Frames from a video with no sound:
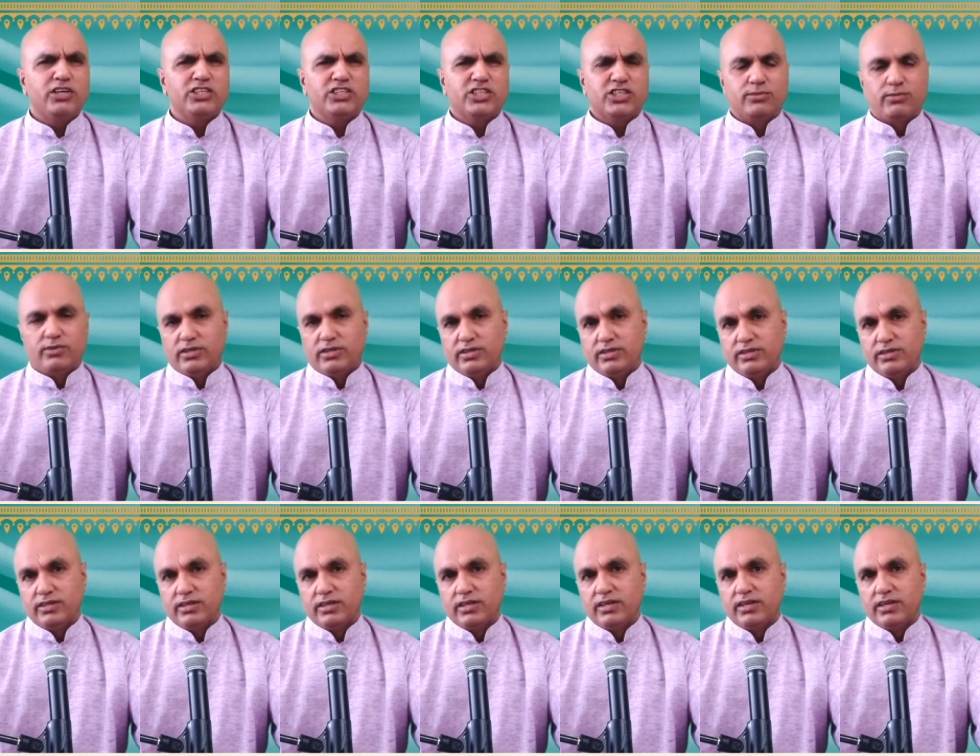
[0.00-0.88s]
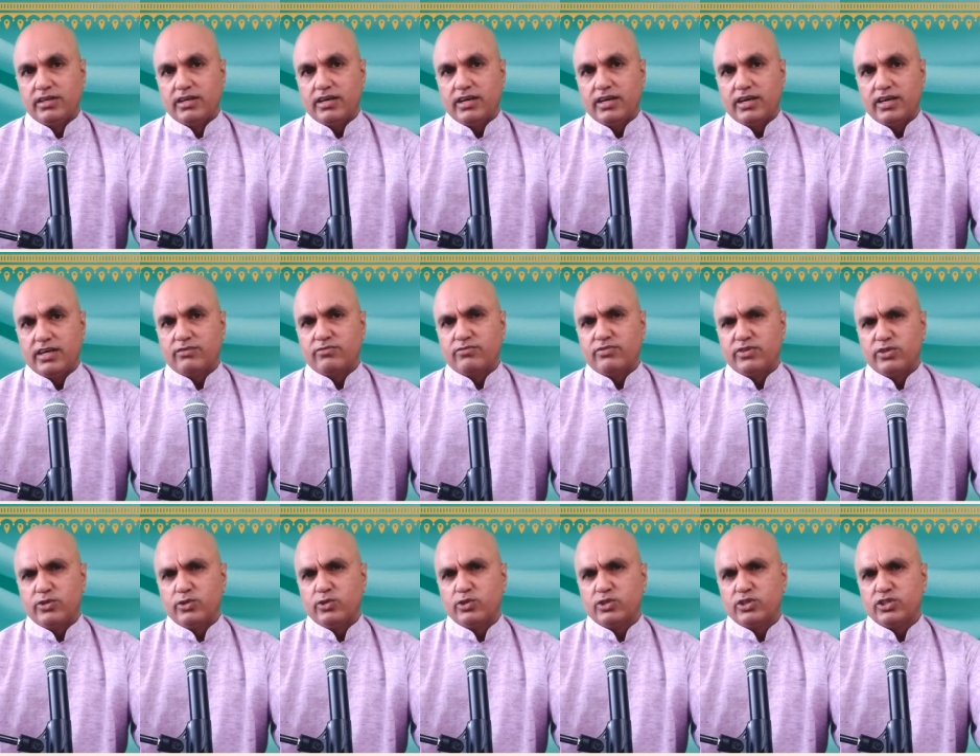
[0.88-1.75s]
And for those of us
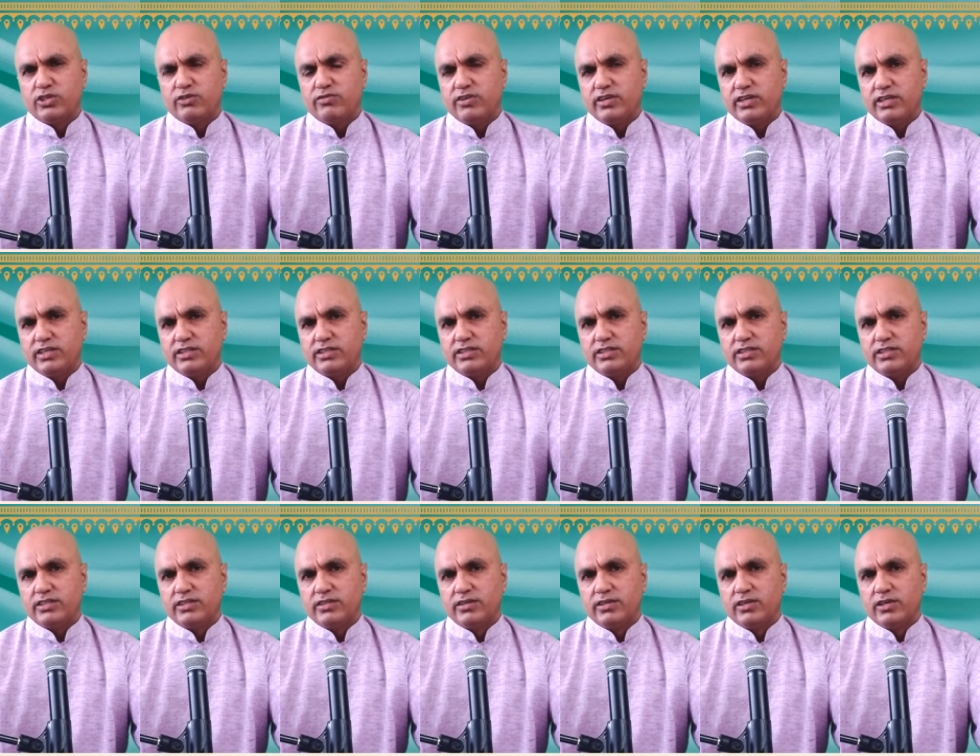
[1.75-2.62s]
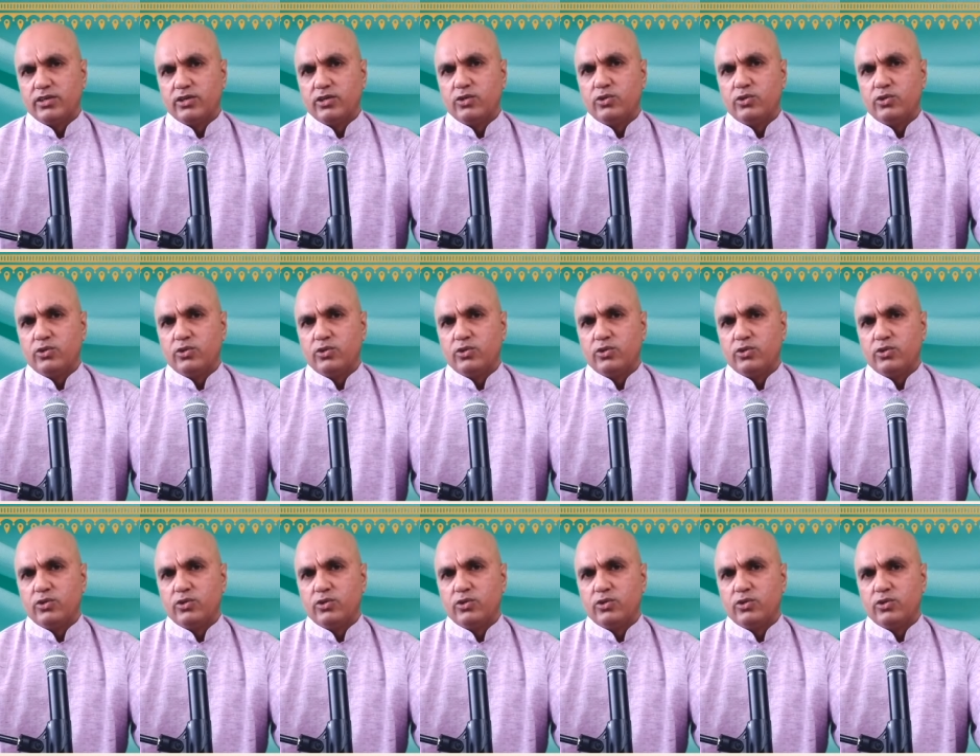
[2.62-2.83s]
who don't even know that